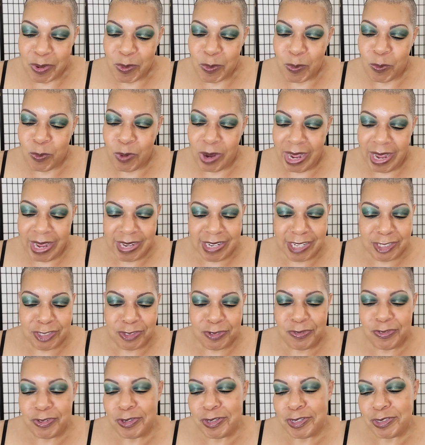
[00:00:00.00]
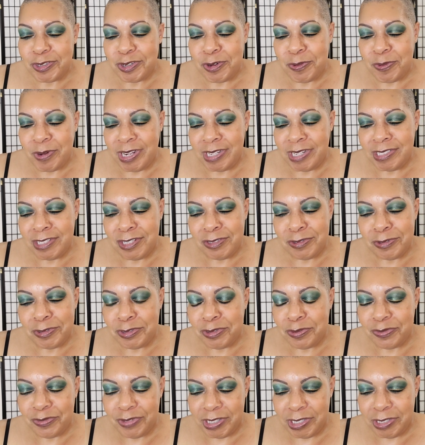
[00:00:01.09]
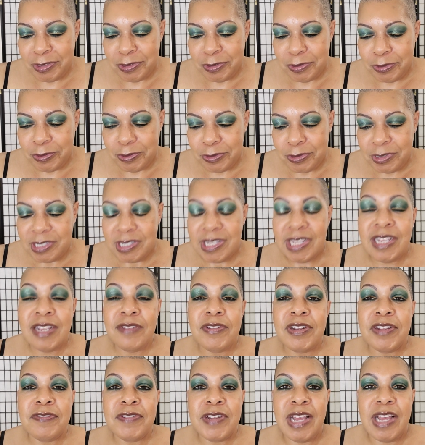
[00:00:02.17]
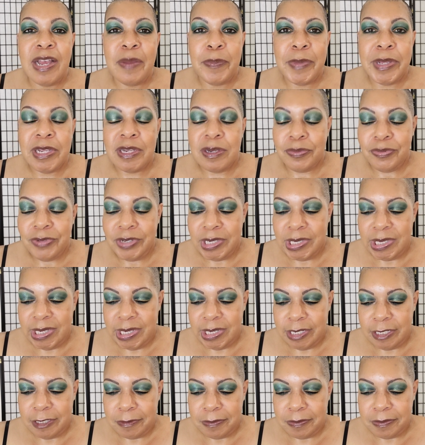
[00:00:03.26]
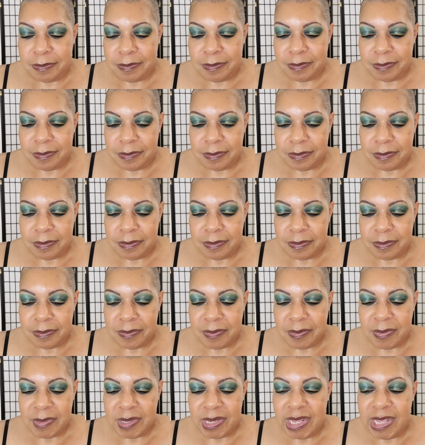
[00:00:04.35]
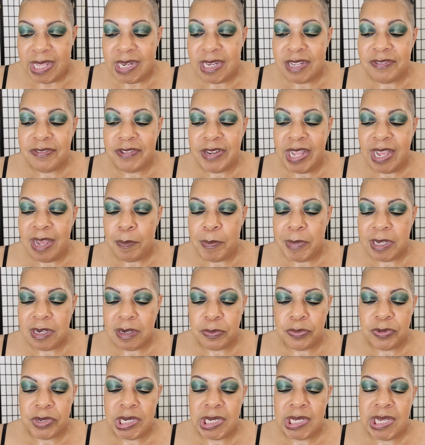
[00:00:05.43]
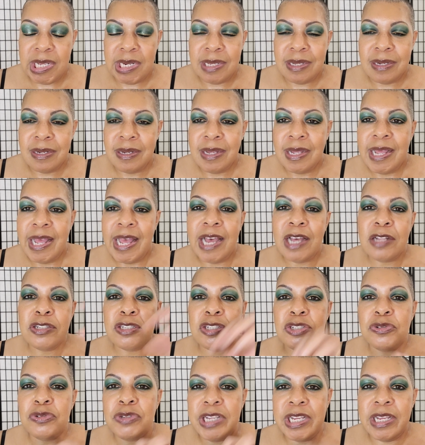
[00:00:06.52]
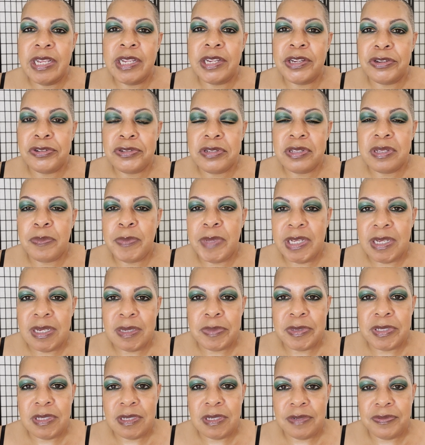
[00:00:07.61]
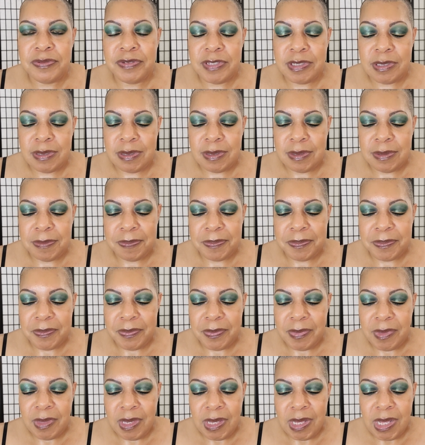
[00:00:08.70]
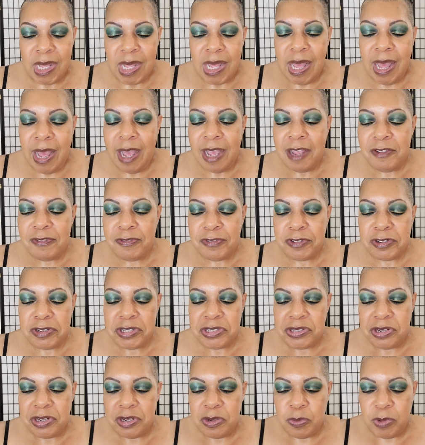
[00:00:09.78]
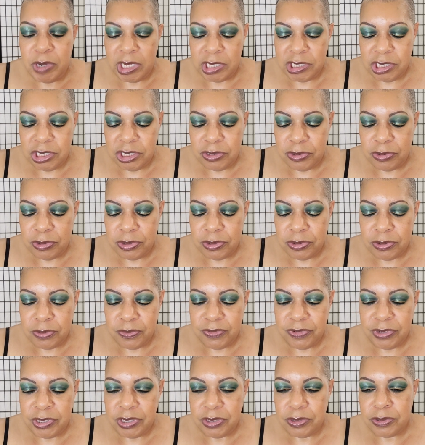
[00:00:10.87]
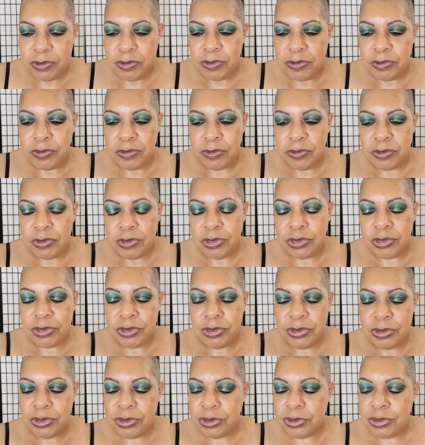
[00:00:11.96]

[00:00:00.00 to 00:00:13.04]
Why did you first start watching YouTube videos, even if not makeup related? And if not makeup related, how did you get here to the makeup stuffs? I first started watching YouTube videos